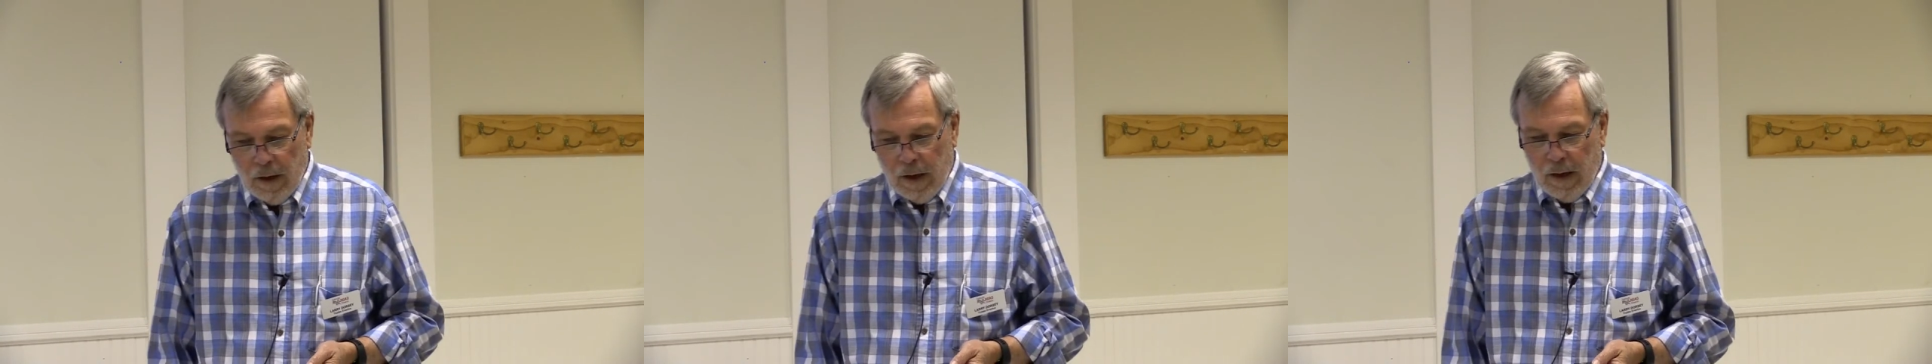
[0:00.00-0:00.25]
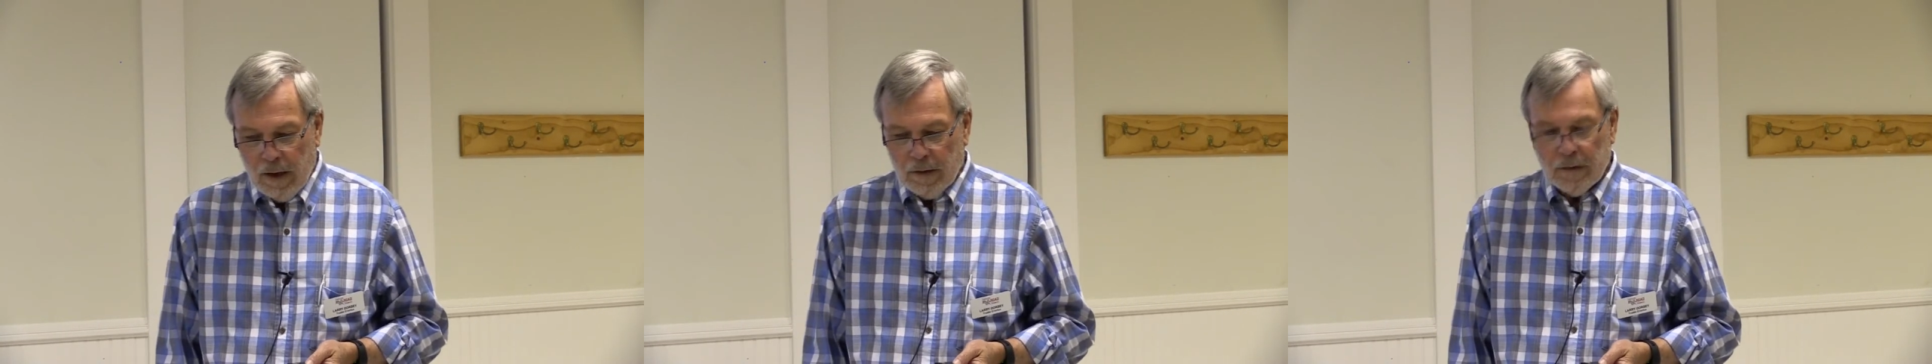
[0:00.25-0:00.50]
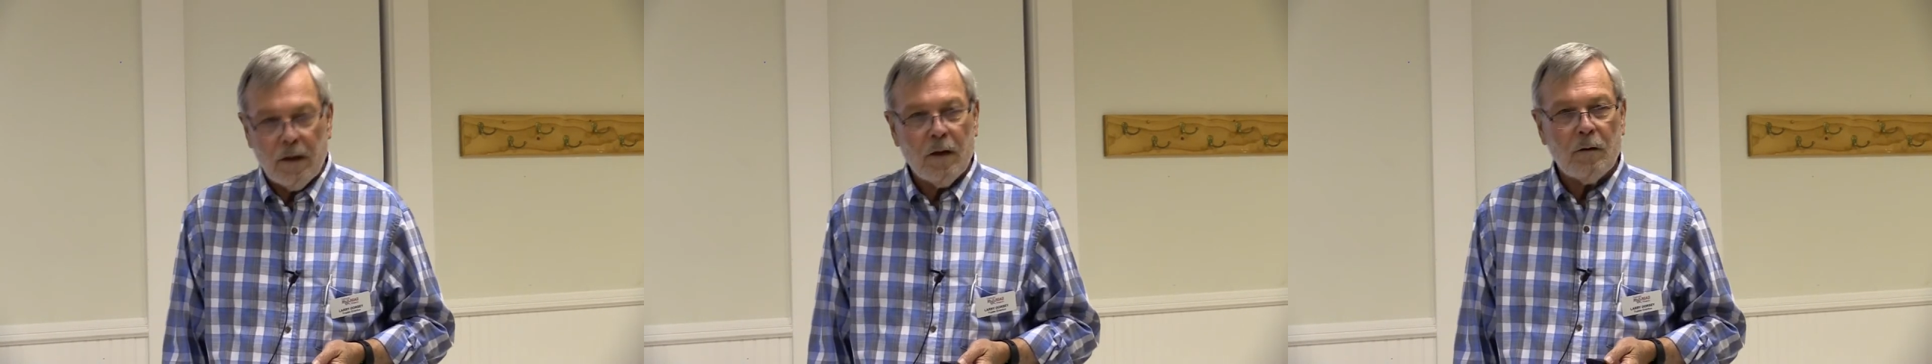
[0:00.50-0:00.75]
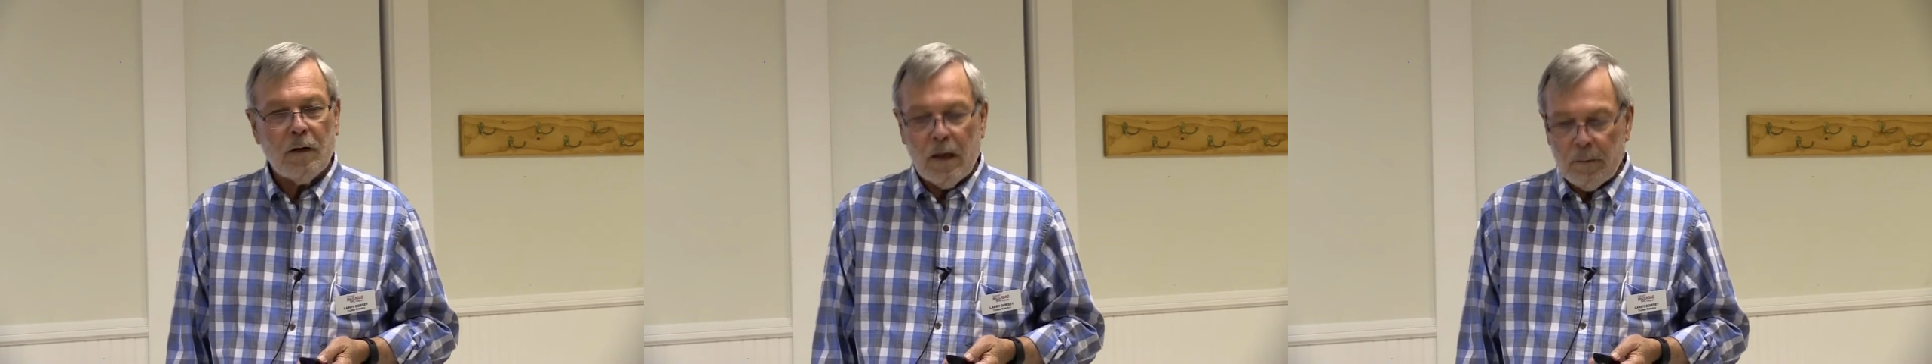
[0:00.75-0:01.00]
And
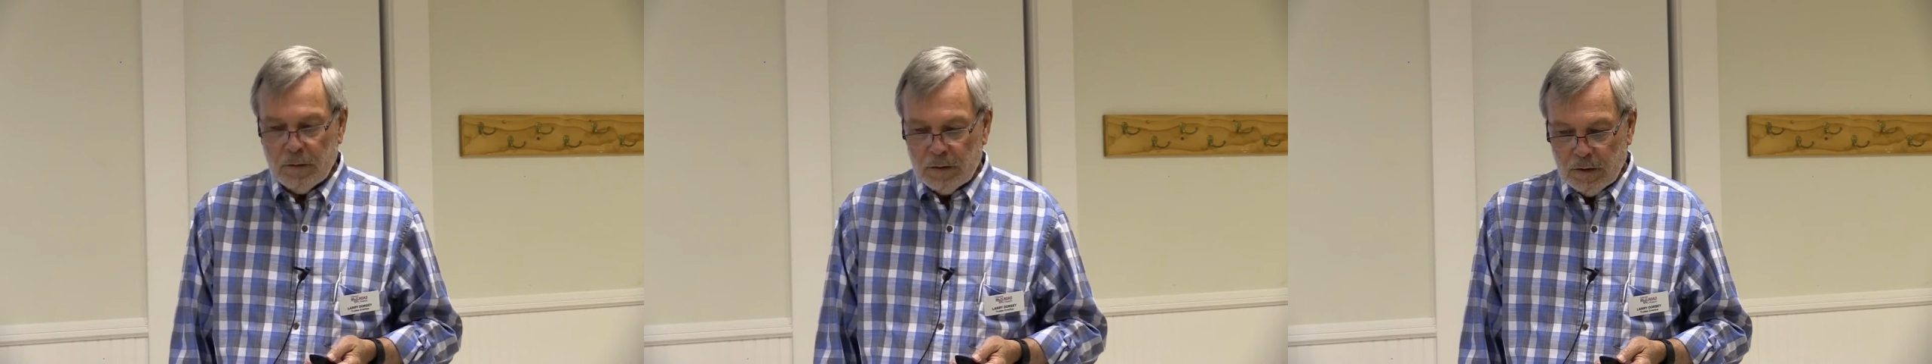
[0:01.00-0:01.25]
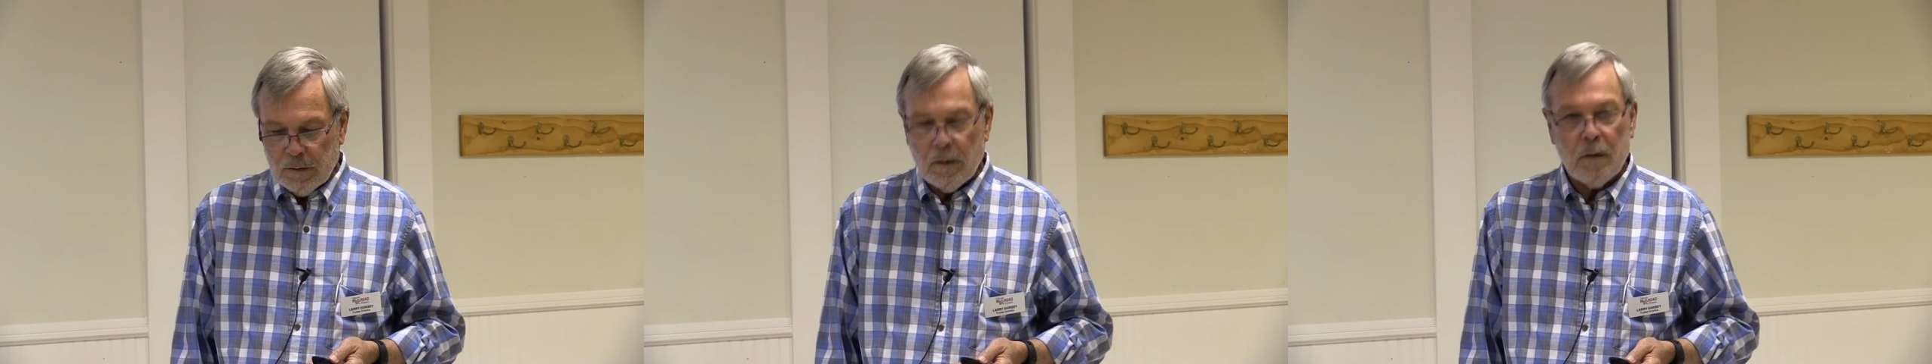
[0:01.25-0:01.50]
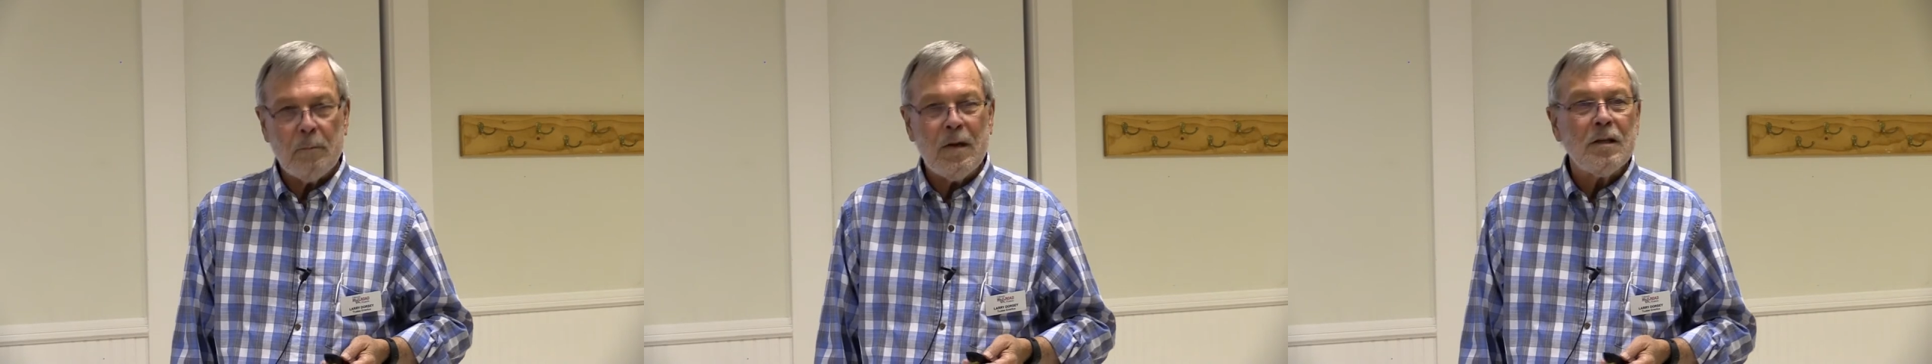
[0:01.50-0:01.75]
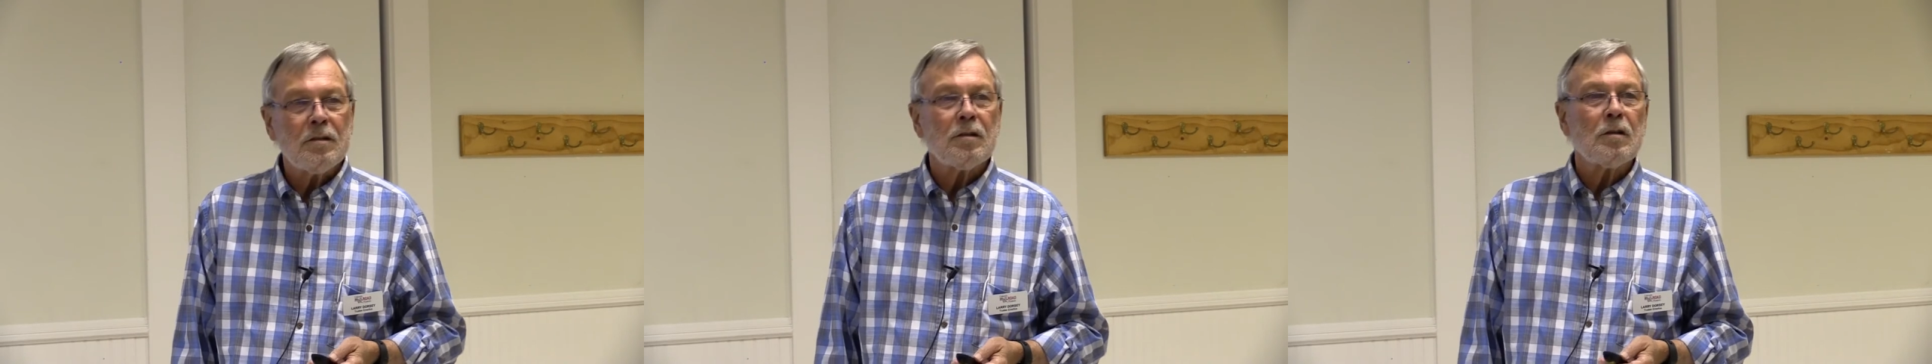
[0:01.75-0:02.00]
uh, what happened was an
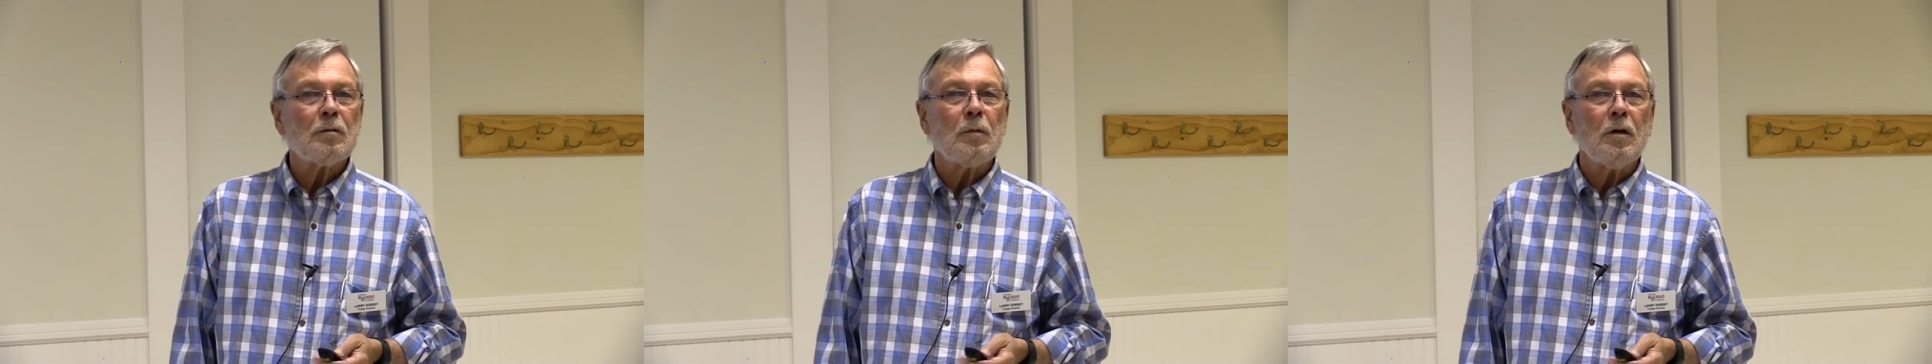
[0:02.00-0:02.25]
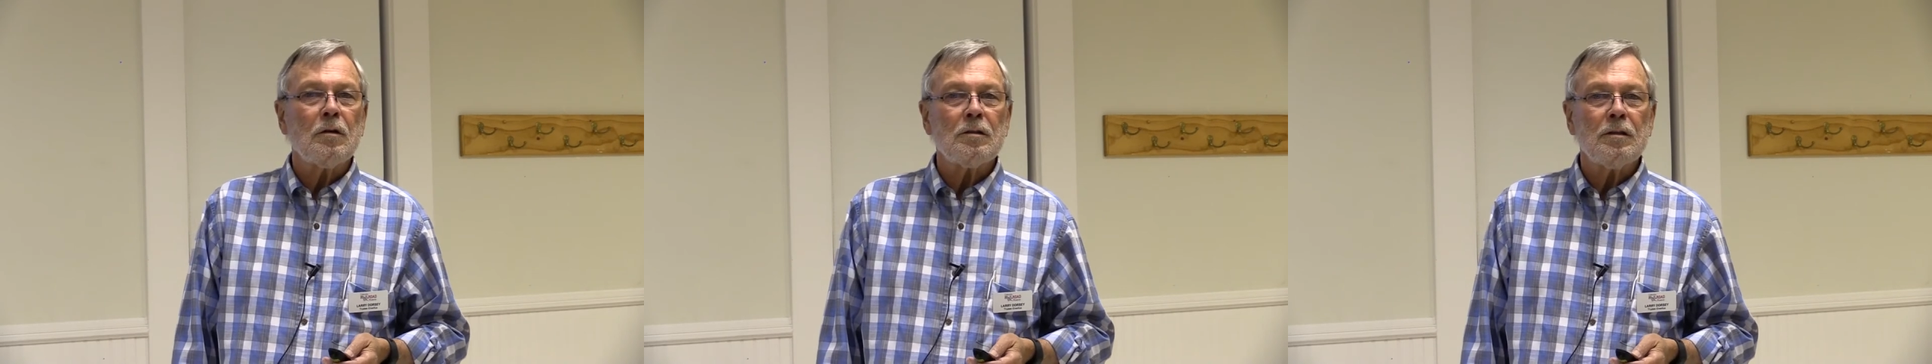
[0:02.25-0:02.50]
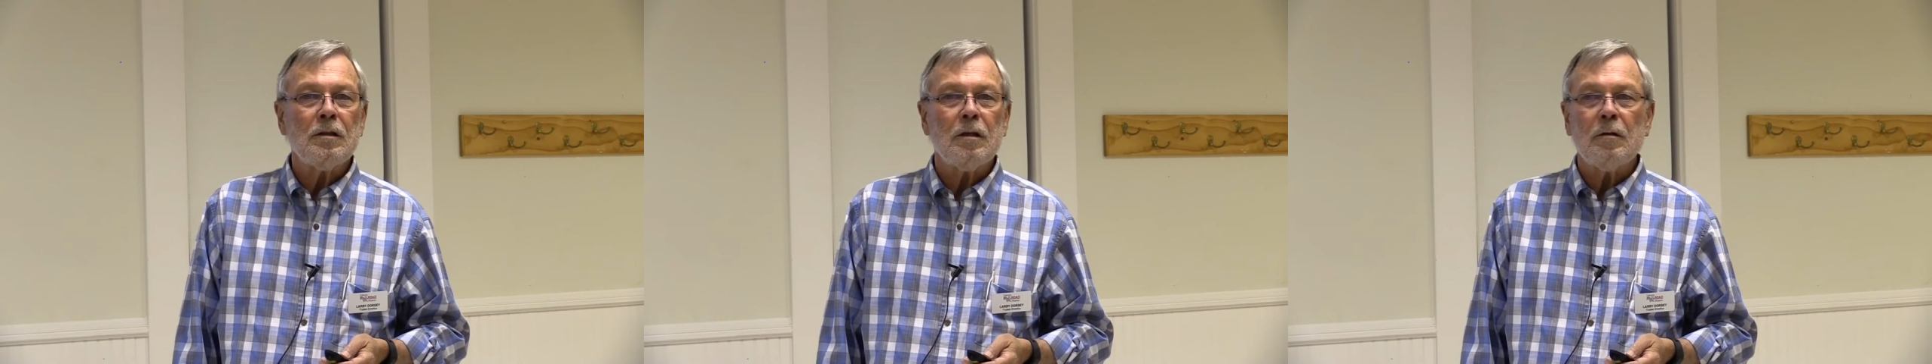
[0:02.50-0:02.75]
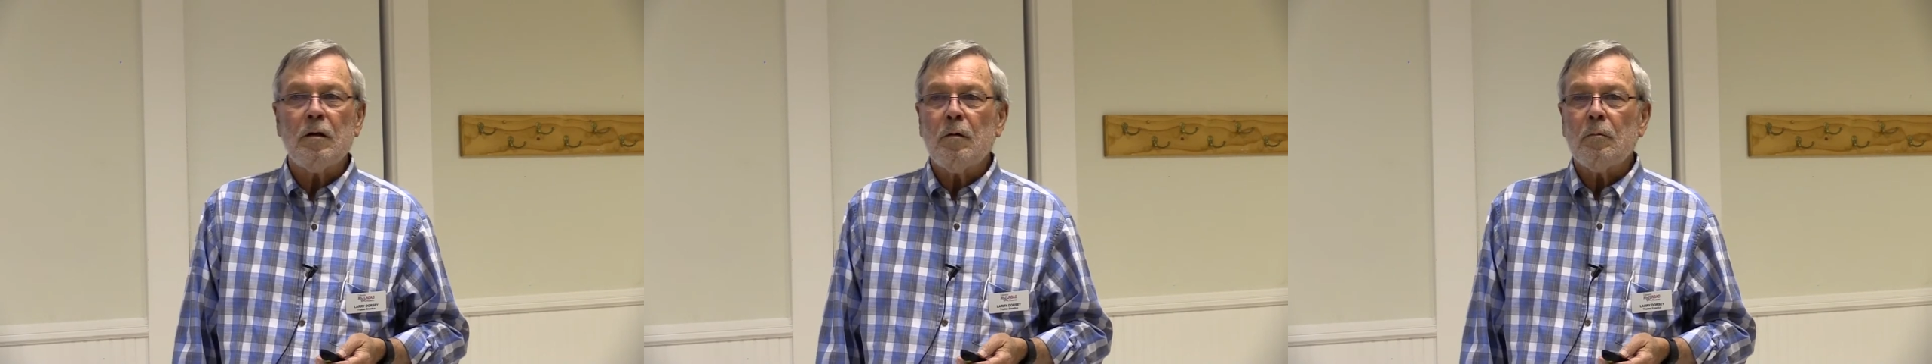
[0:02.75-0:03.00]
immense explosion that